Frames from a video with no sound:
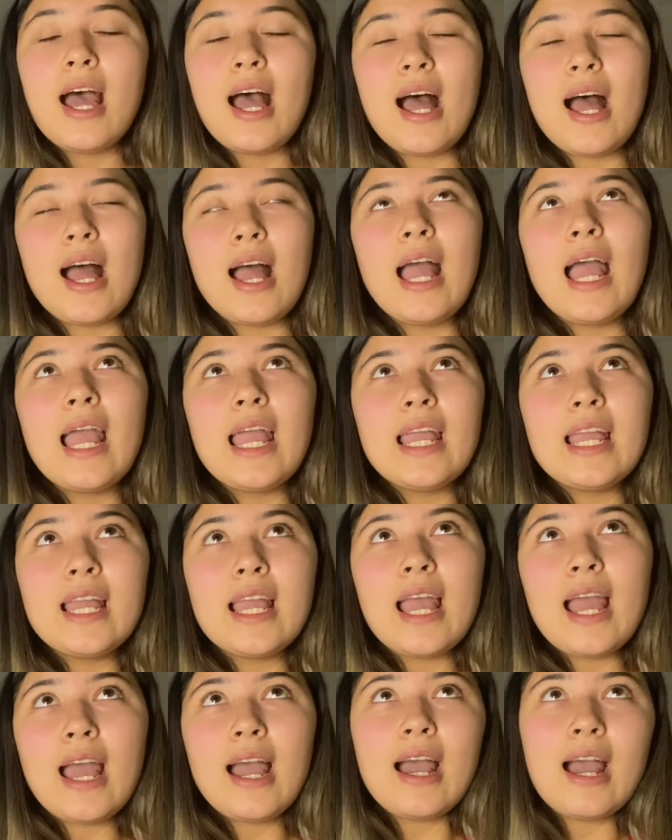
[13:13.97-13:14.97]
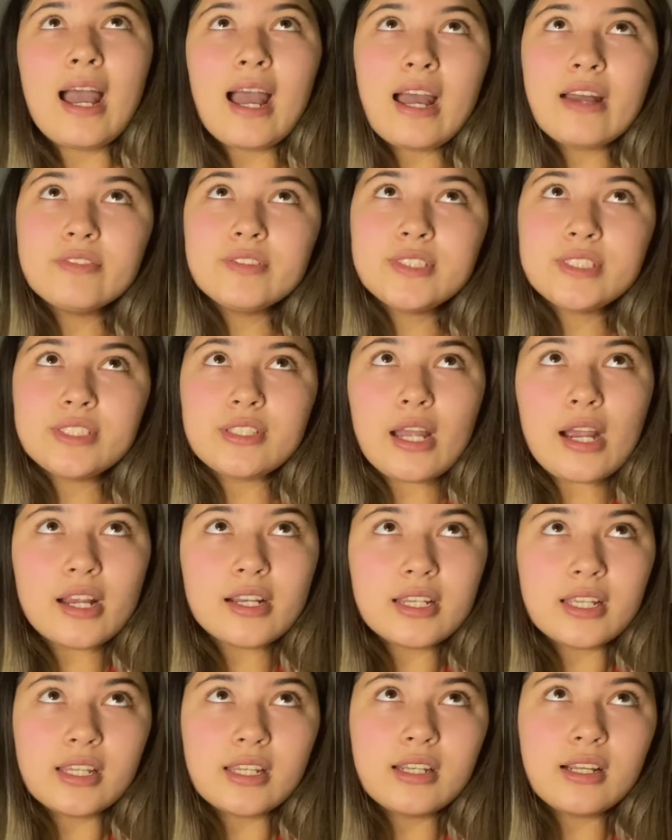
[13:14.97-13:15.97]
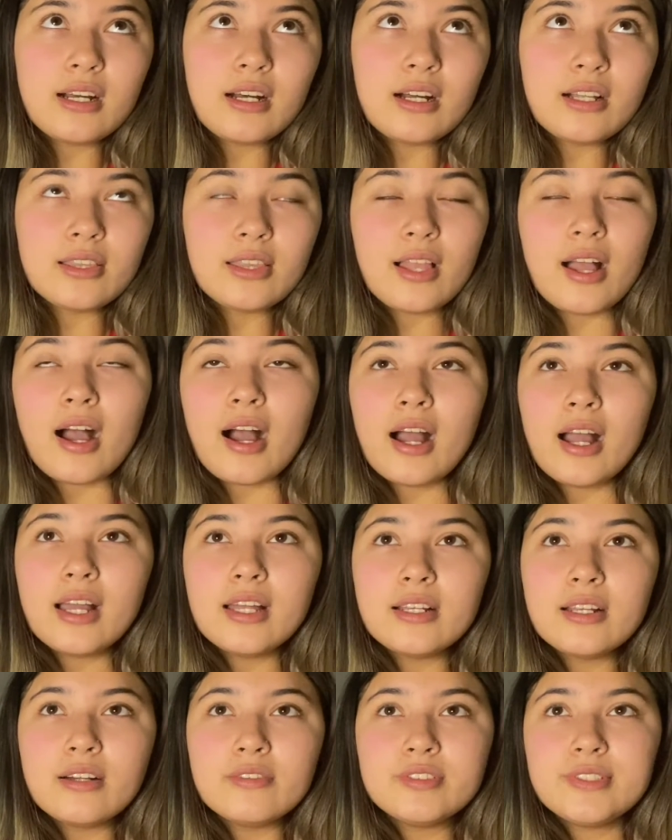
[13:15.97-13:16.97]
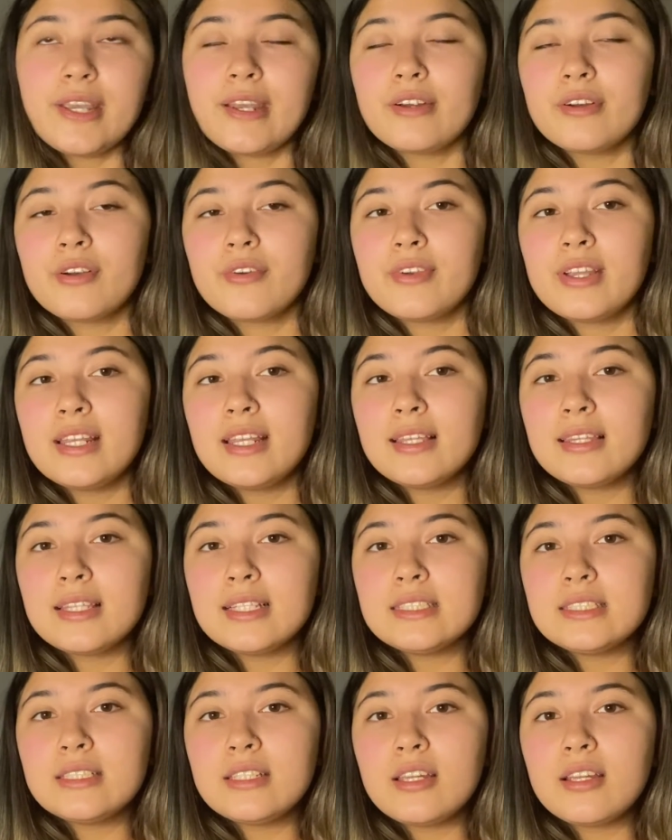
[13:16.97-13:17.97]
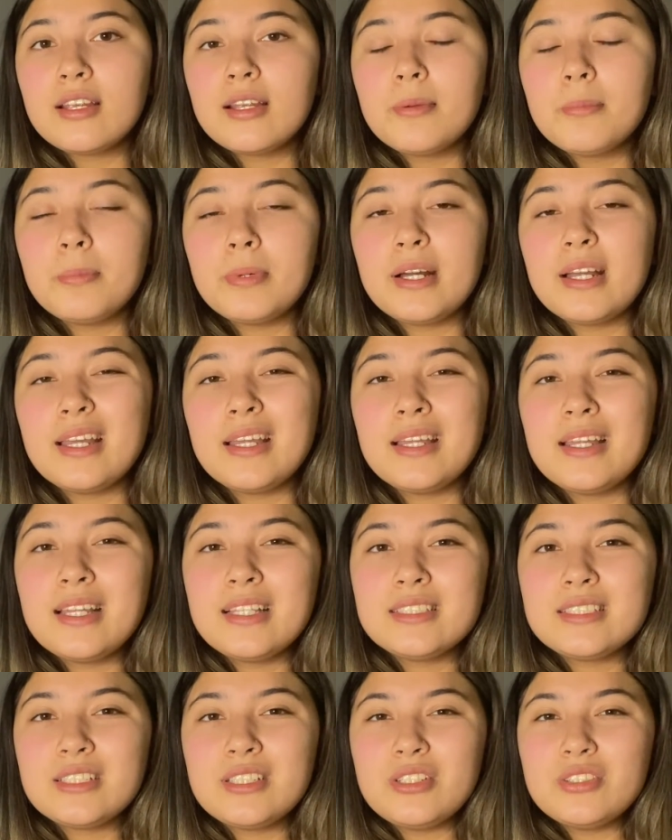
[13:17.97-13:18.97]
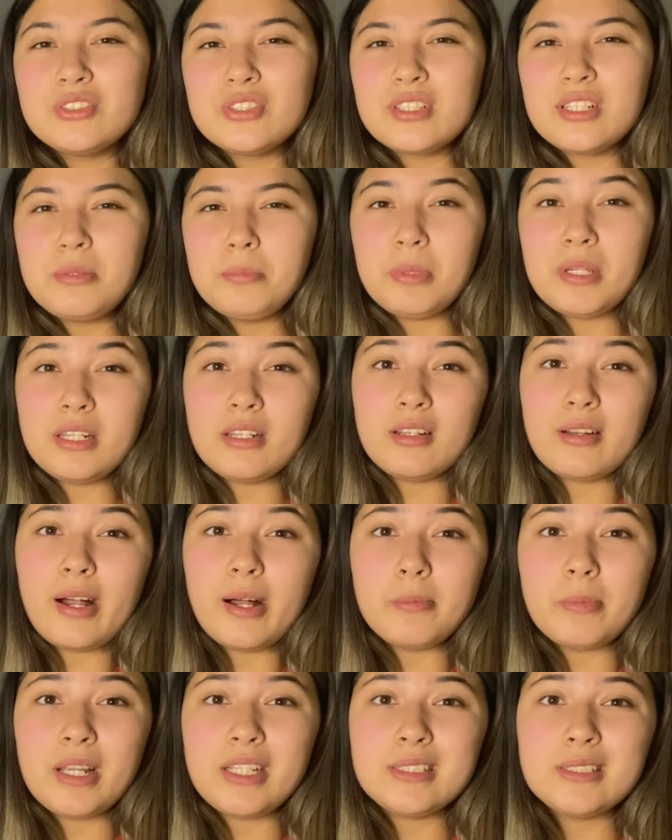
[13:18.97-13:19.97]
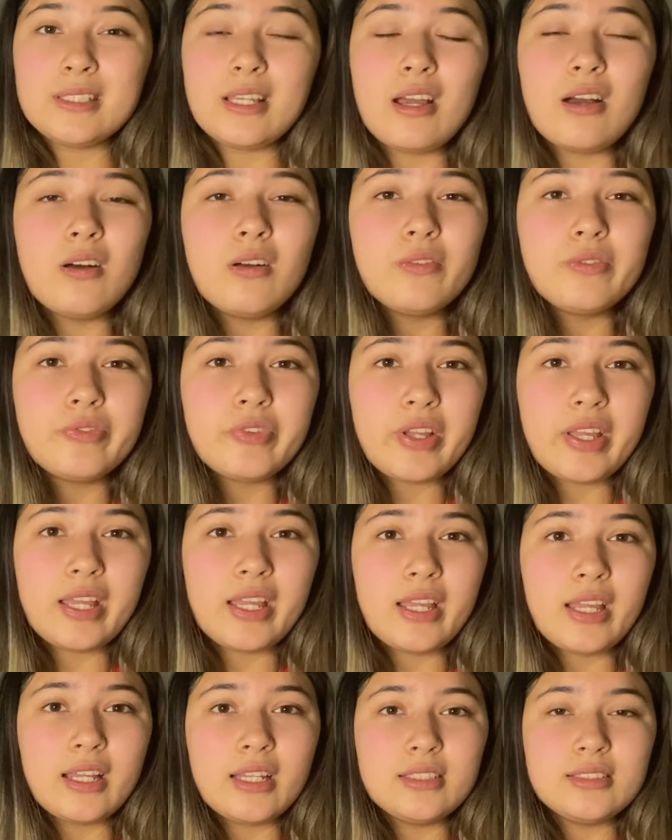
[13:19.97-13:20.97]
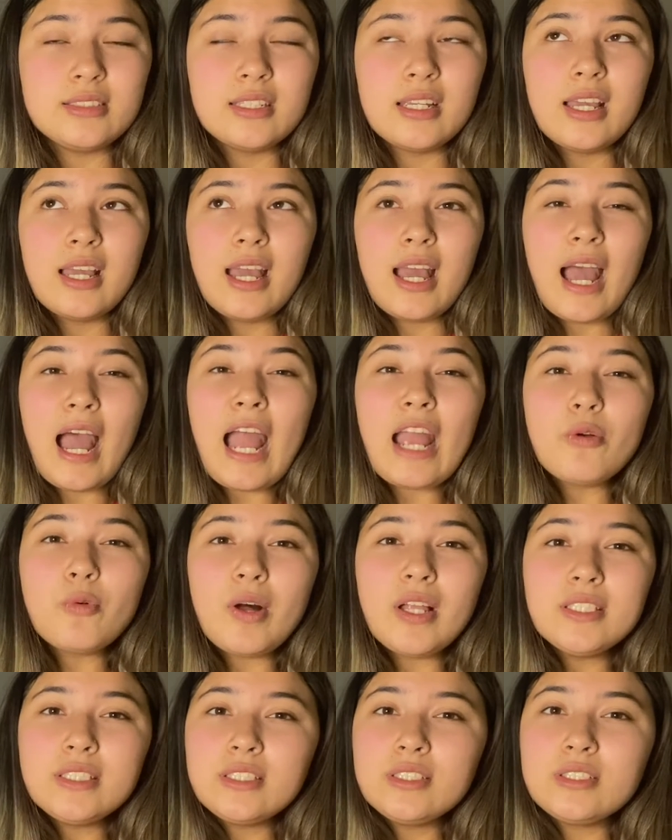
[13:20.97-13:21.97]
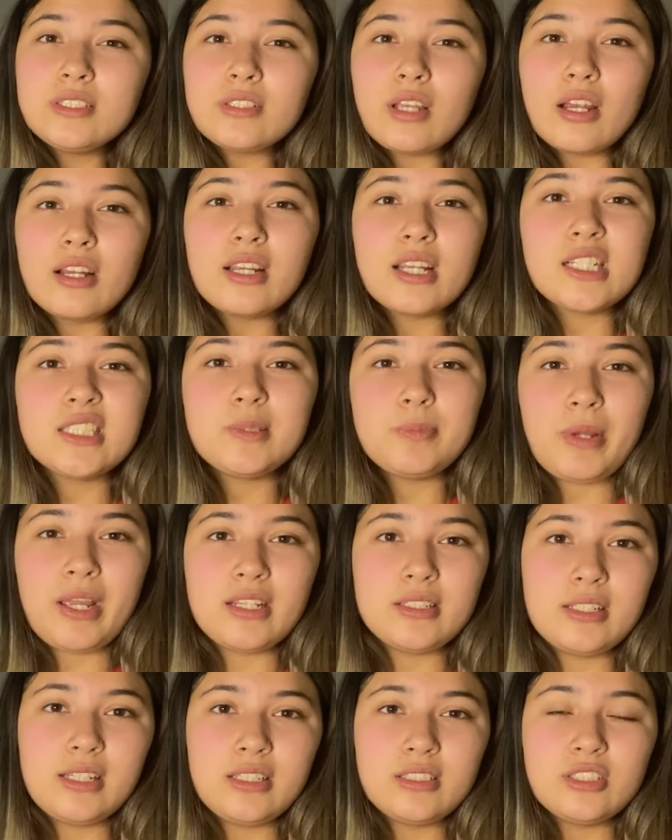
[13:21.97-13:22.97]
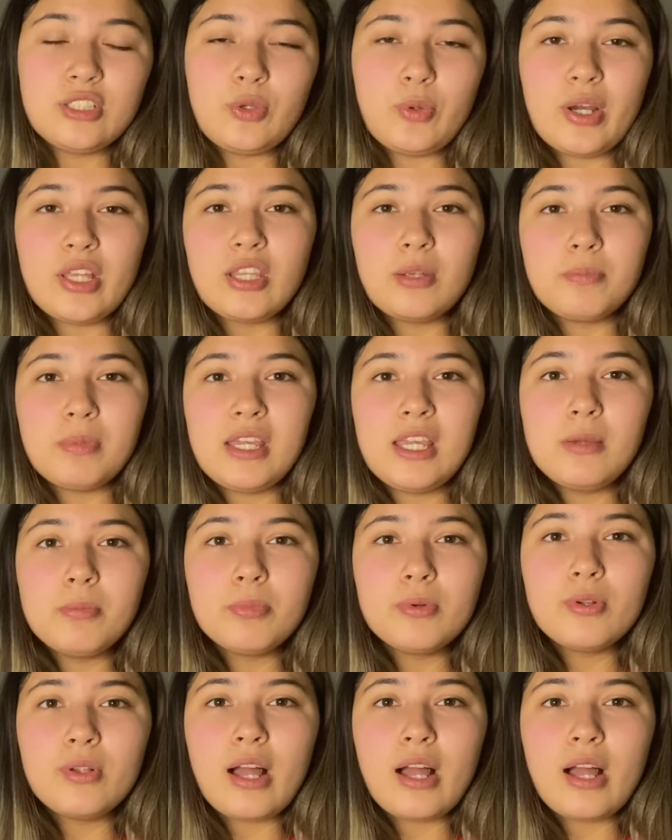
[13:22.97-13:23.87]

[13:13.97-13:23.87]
I have started a lot of tarot reading this year, but it's usually been on myself, and I want to start expanding to other people.